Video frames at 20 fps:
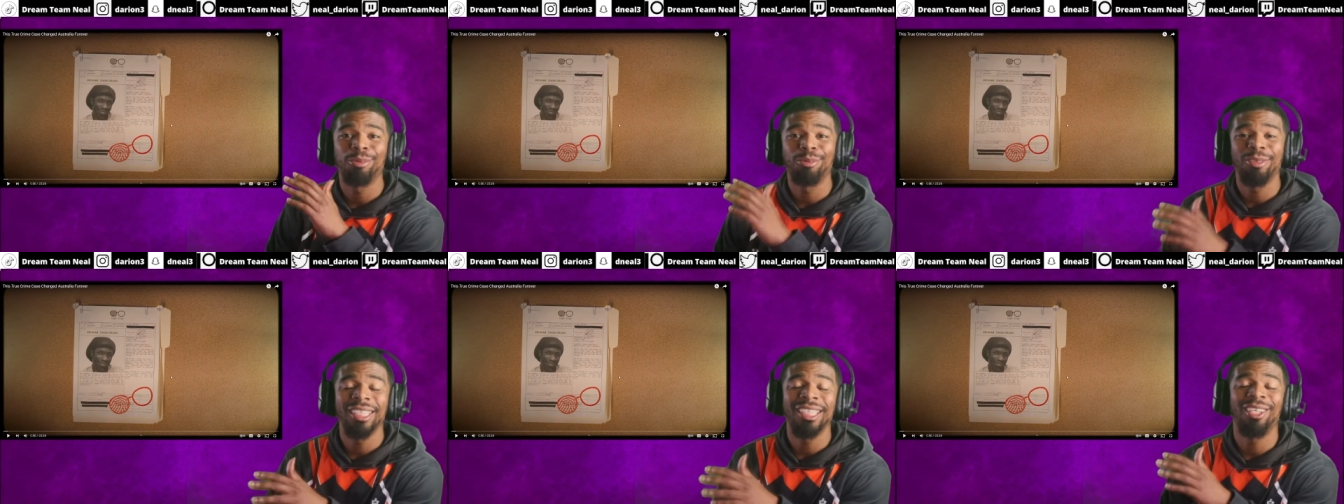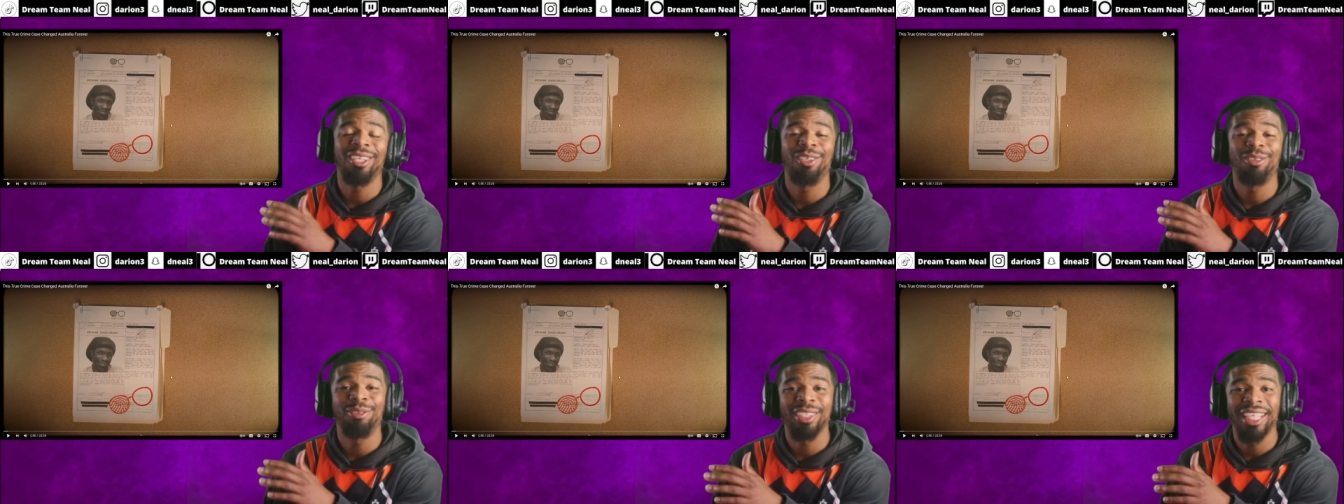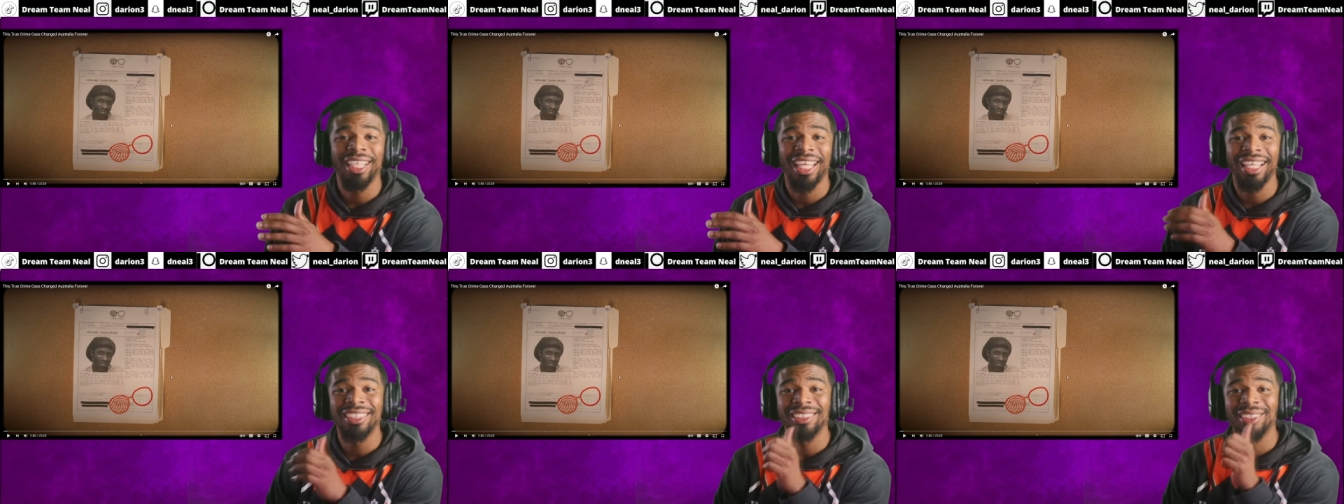ring
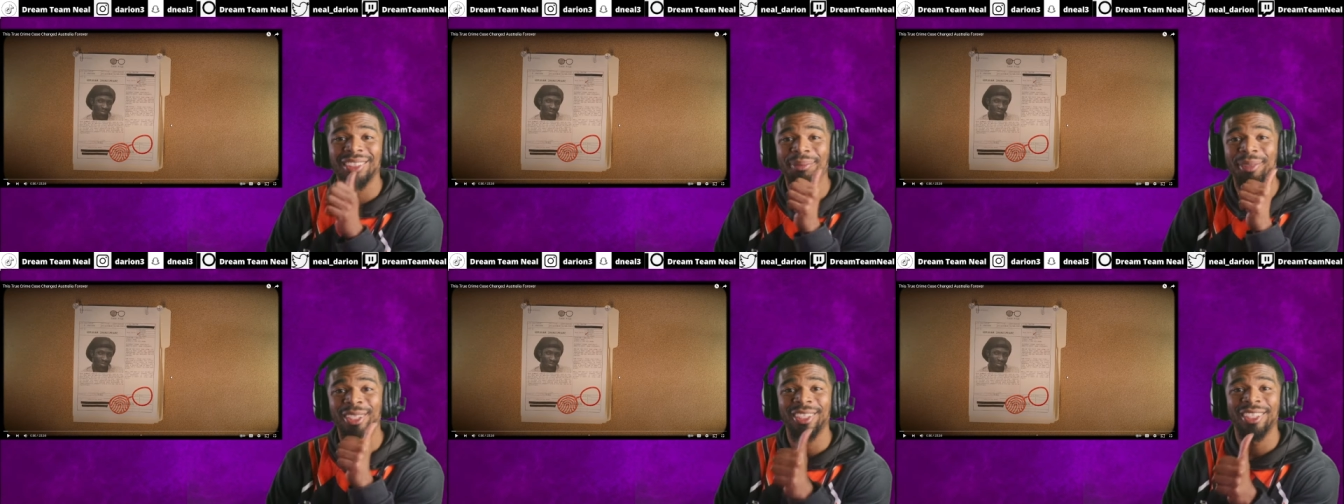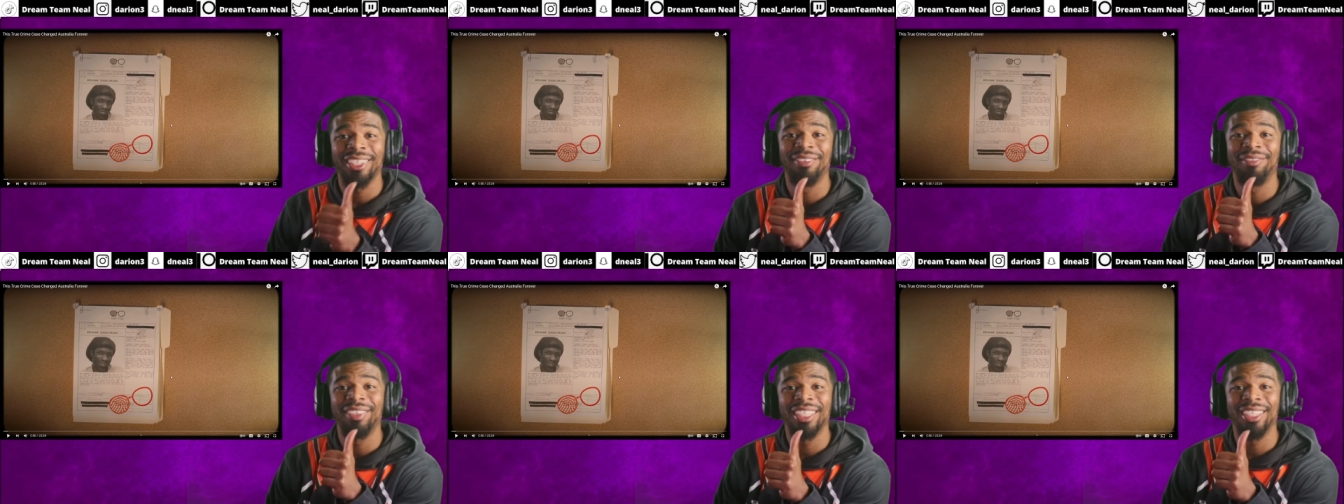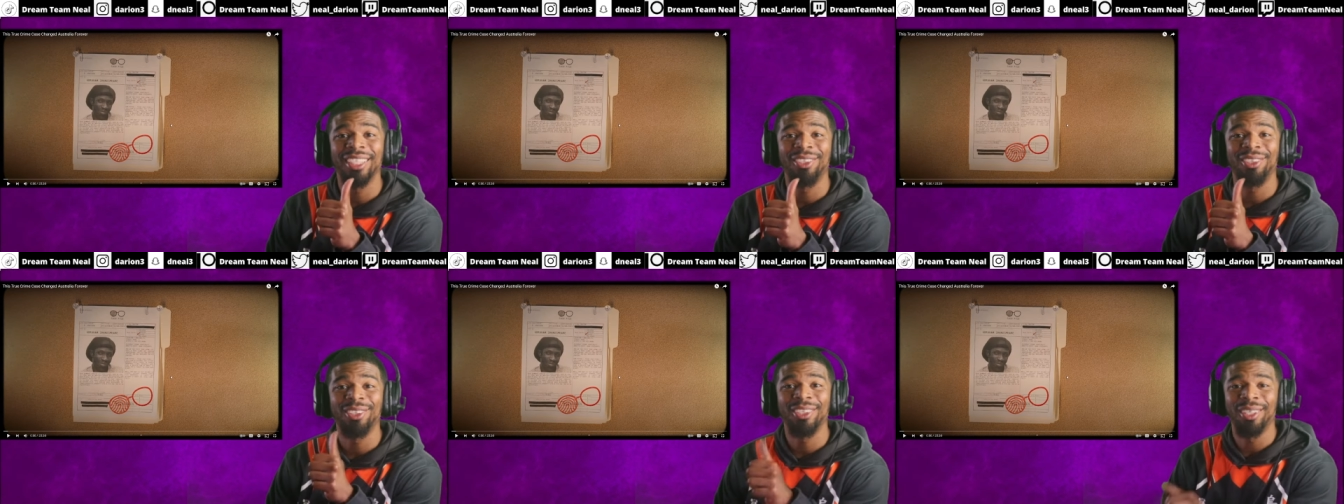notification bell, get a
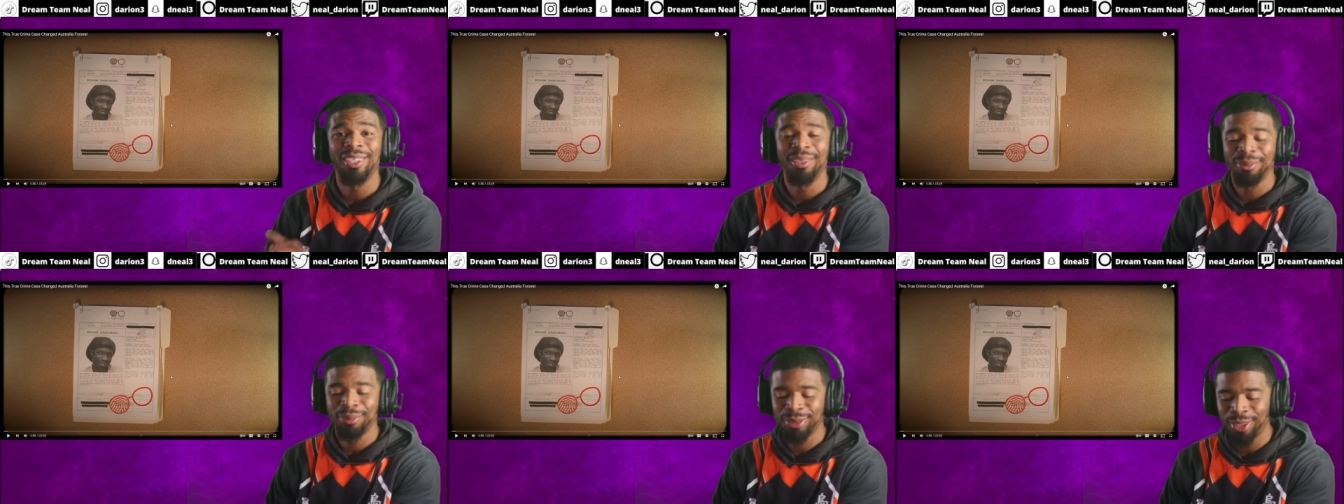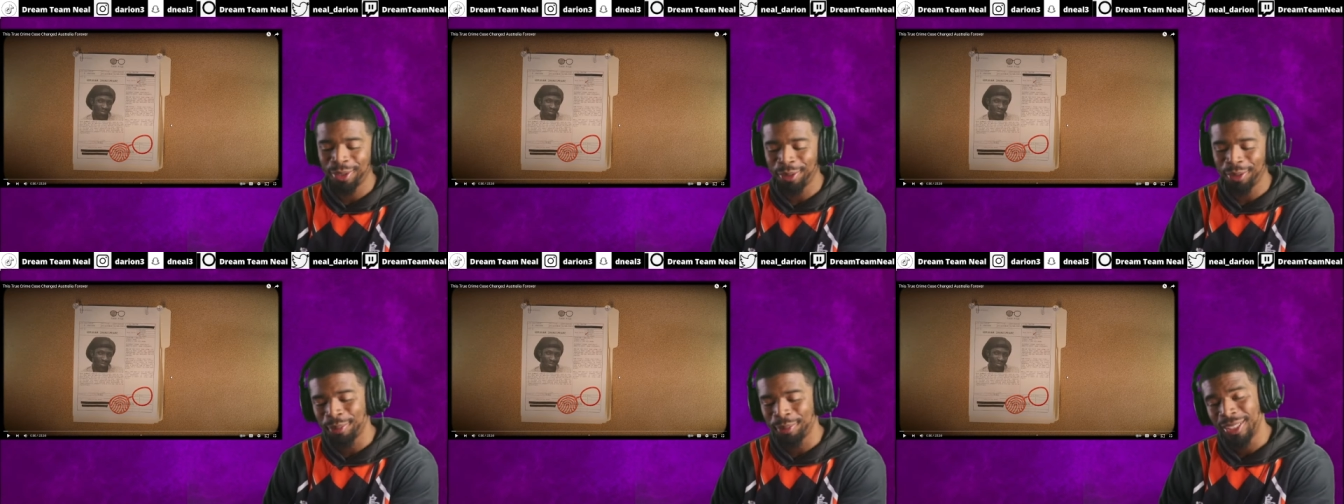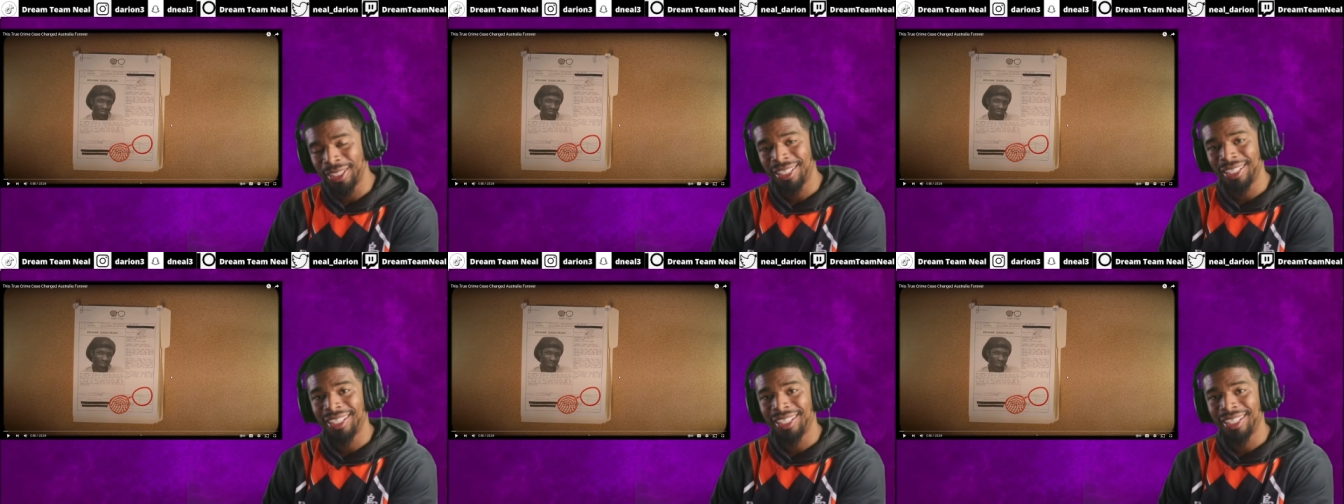video a thumbs up.